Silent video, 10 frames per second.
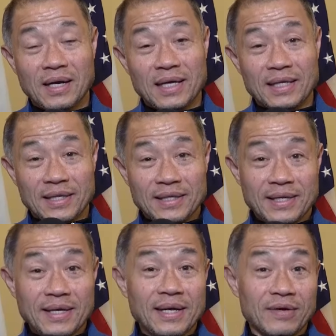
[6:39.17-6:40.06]
in
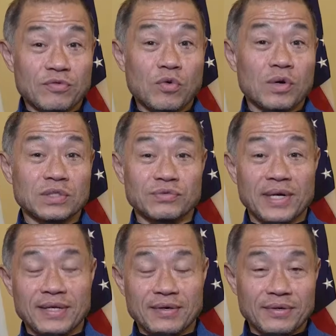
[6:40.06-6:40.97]
India, and of course
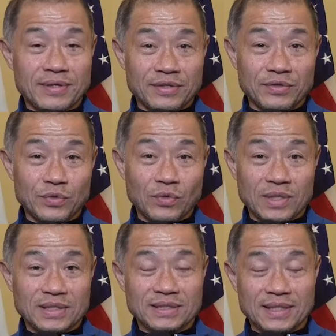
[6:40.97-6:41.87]
right here in New
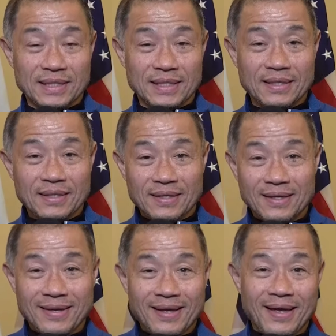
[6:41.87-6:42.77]
York City.
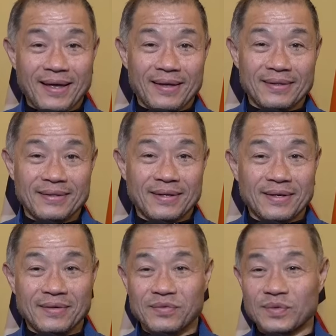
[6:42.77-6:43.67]
And
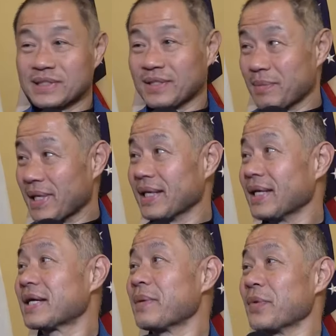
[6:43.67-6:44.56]
we see
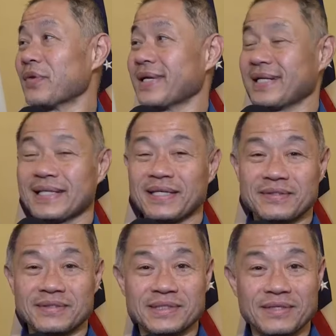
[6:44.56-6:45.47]
many community
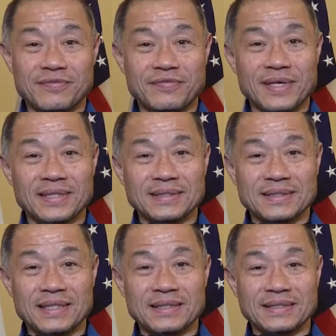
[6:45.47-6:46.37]
leaders and
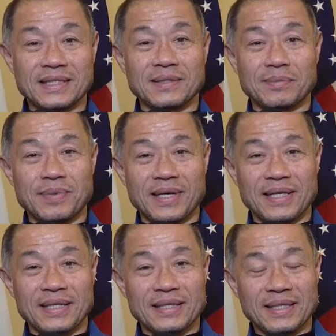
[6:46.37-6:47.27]
friends
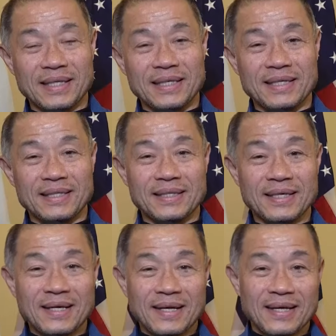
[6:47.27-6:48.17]
celebrating Eid,
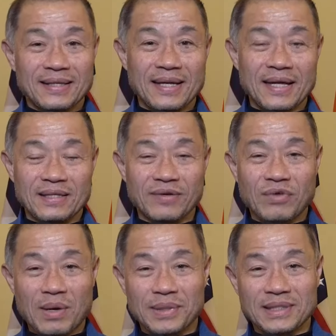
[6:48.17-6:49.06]
the end of
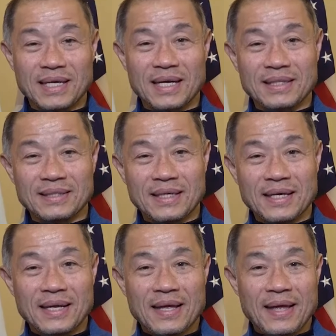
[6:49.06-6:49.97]
Ramadan,
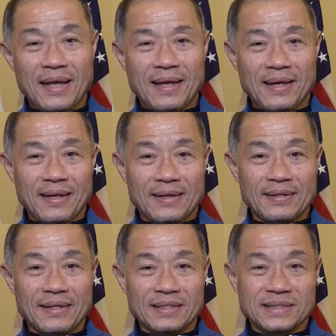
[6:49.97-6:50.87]

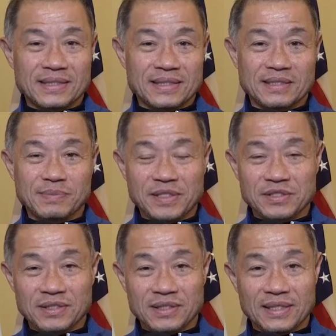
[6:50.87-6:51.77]
and it's an
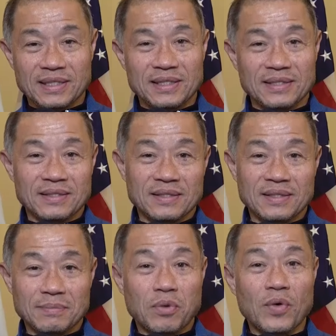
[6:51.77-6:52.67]
especially
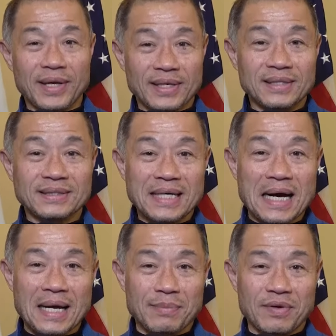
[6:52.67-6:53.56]
poignant
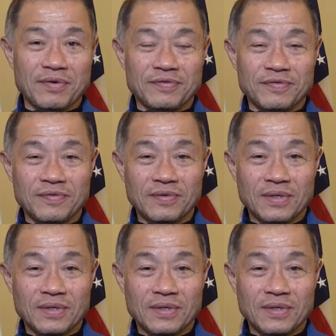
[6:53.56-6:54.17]
time of